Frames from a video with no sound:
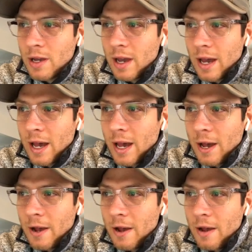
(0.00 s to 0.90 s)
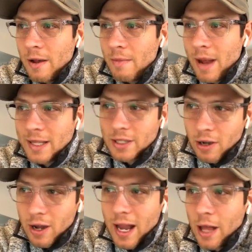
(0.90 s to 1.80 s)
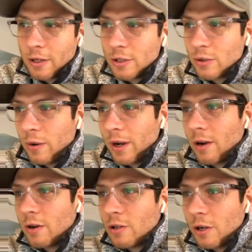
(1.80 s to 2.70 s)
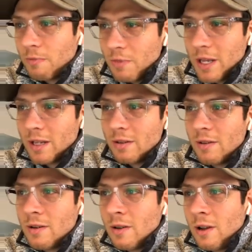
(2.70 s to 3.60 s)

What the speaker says: Matt Scott, Alex Sawyer, John Beaton,